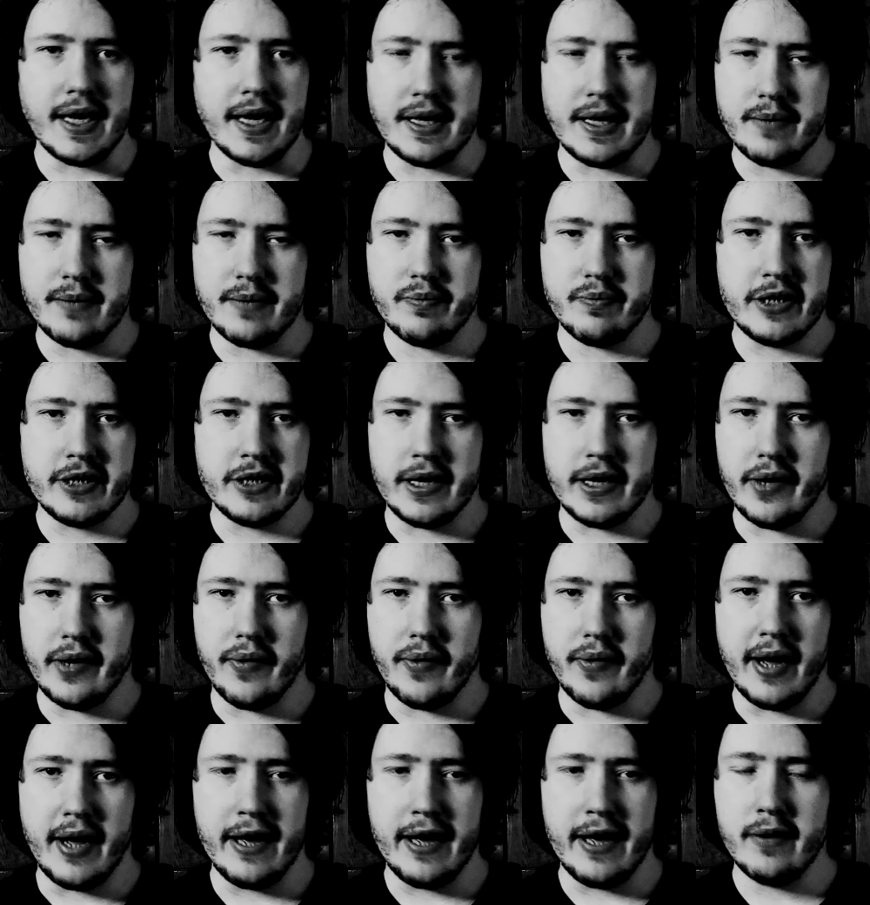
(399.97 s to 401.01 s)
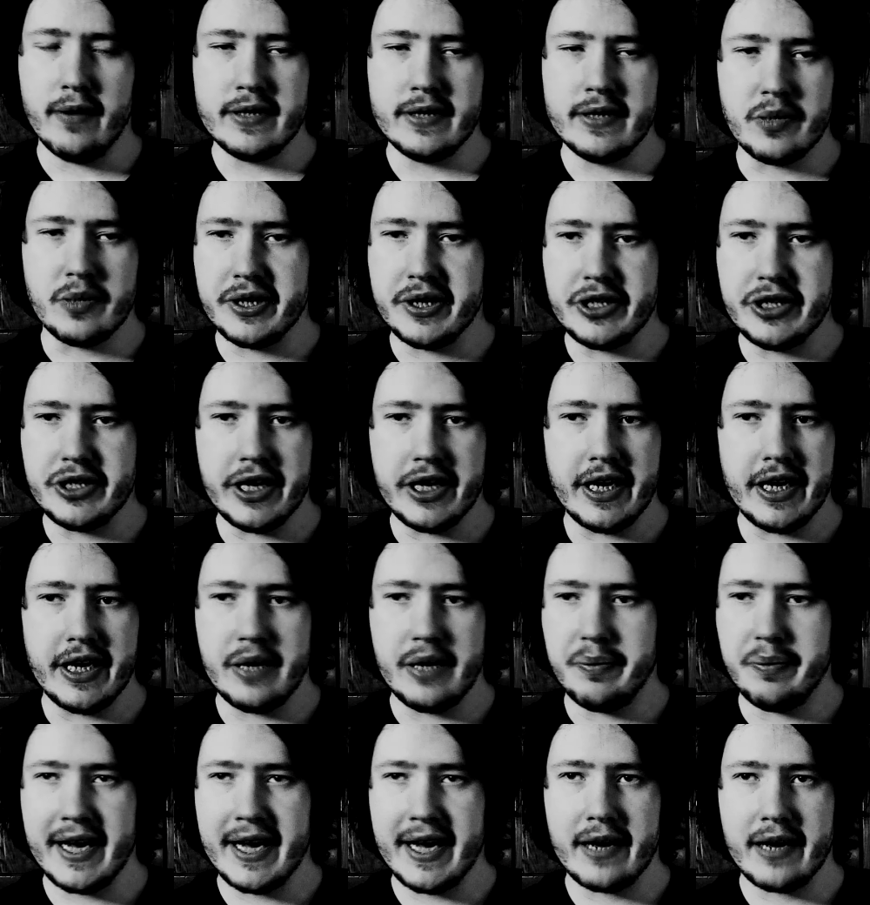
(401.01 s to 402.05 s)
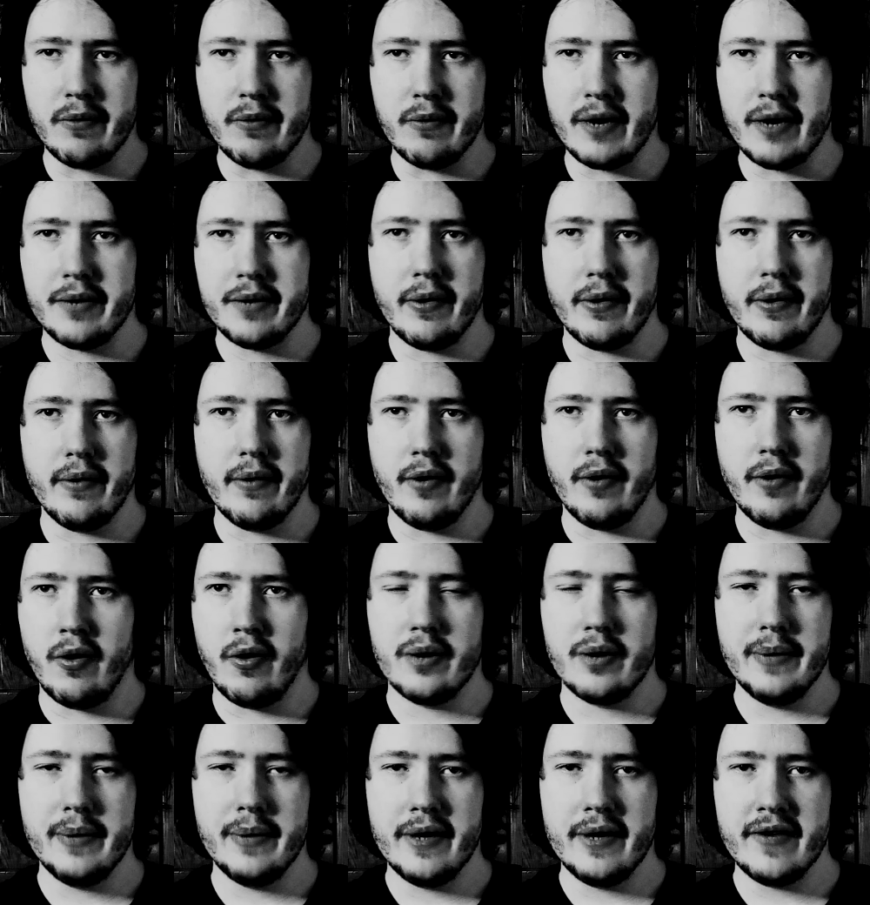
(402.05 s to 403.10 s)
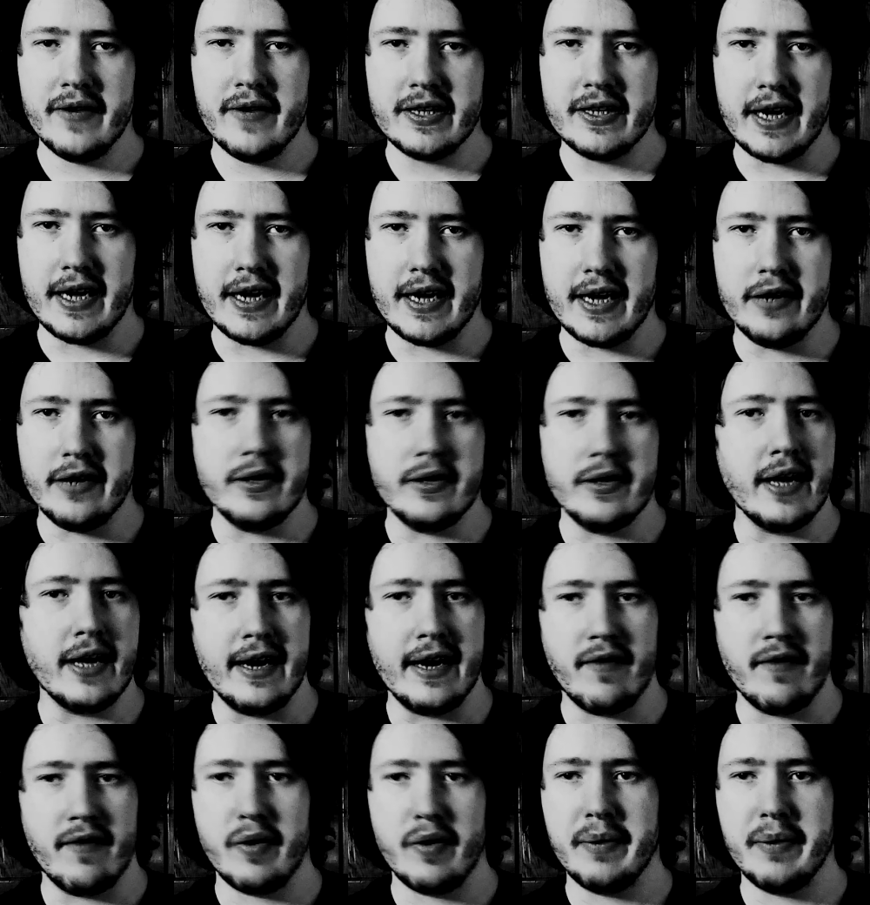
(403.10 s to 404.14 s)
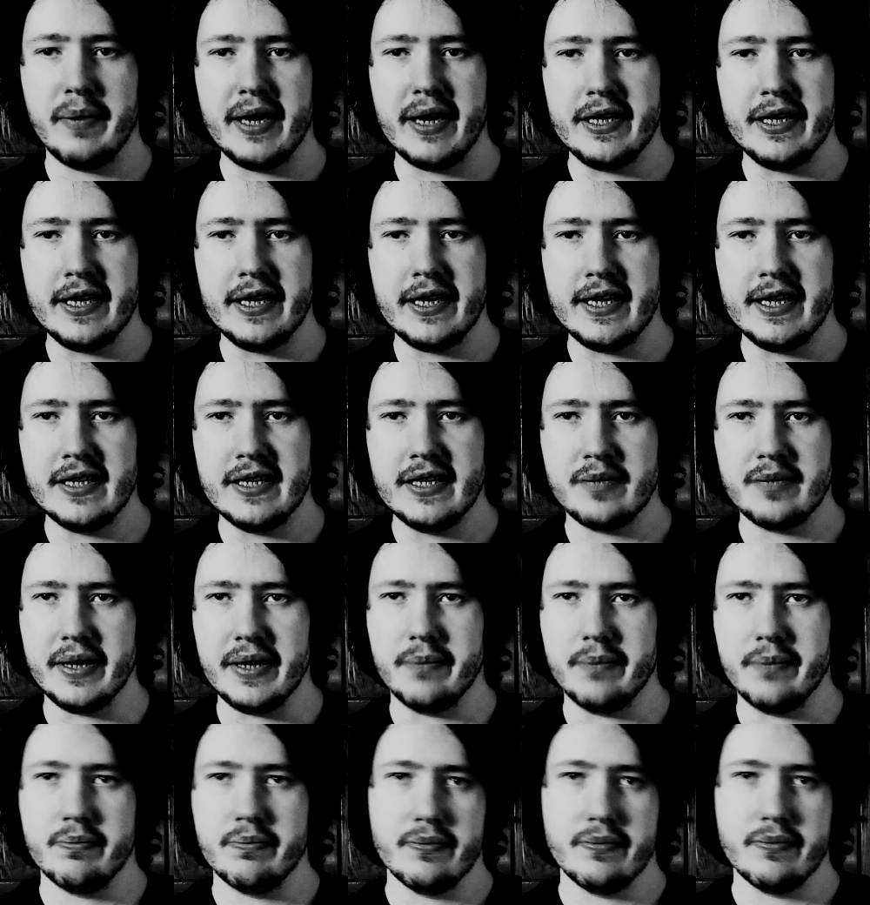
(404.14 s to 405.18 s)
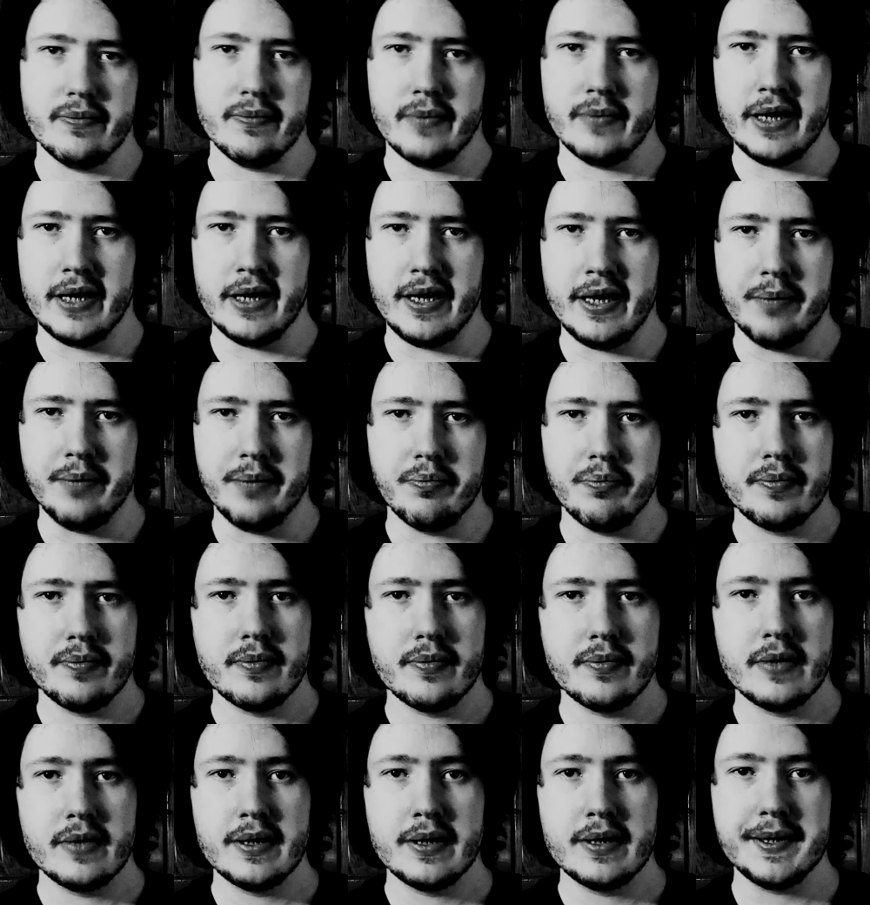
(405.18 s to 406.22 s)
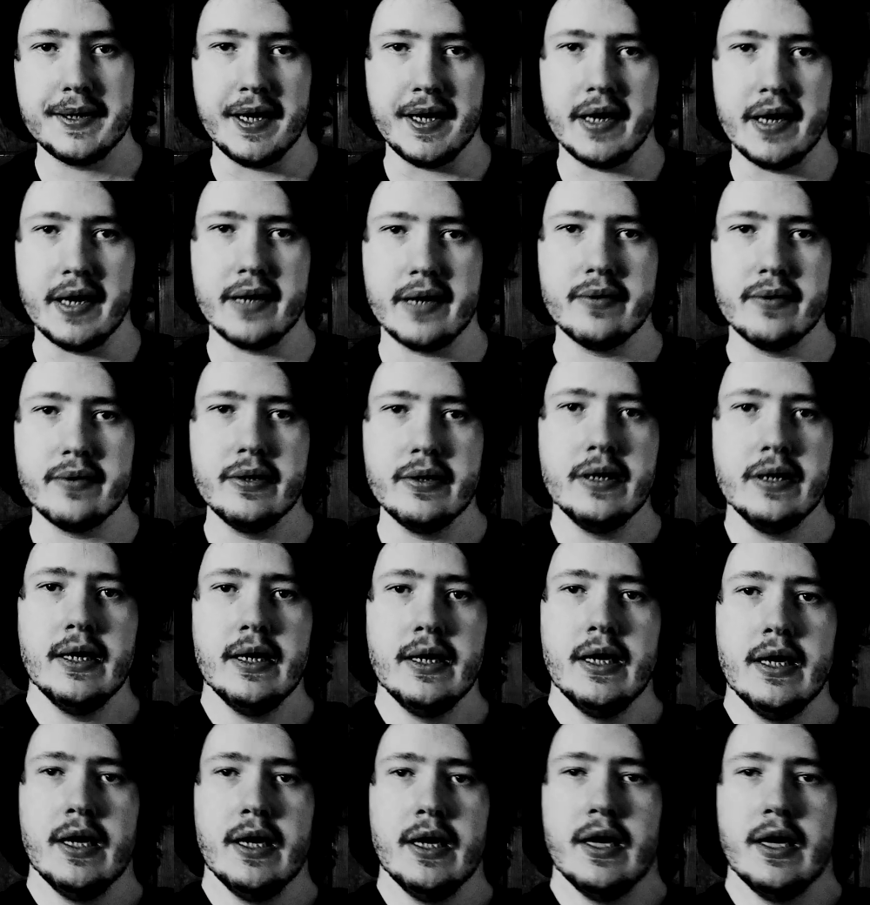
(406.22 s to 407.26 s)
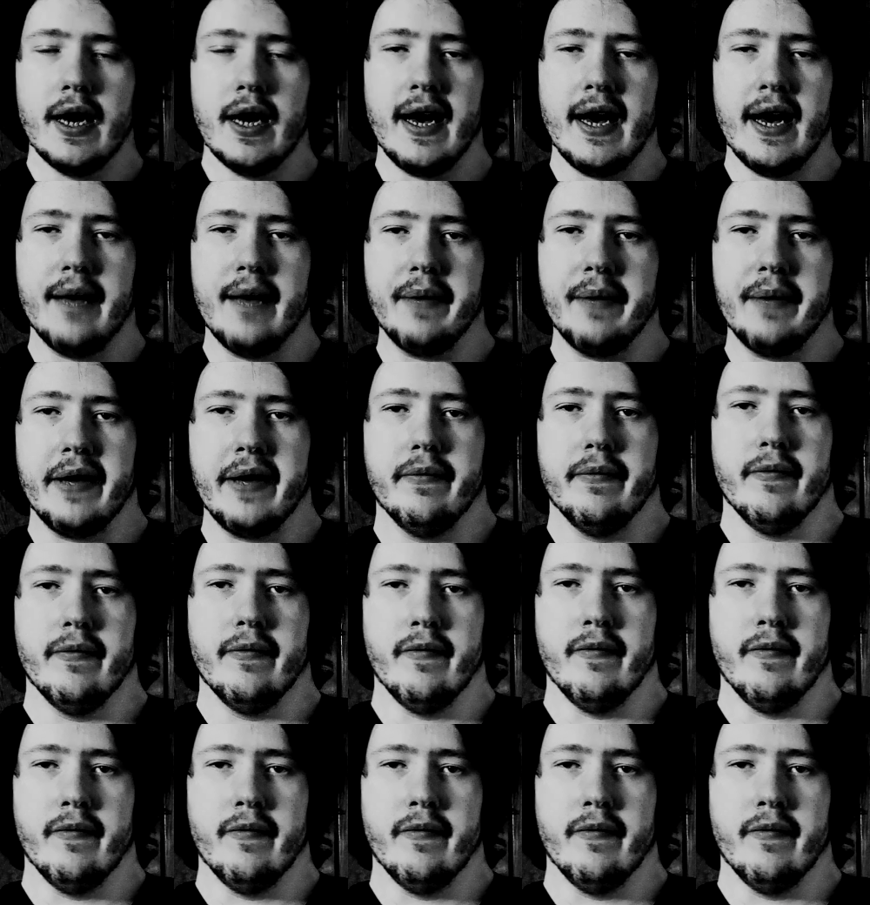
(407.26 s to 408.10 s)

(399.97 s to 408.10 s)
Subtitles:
So I always appreciated black and white horror movies. I know not everybody does, but, you know, I mean, one of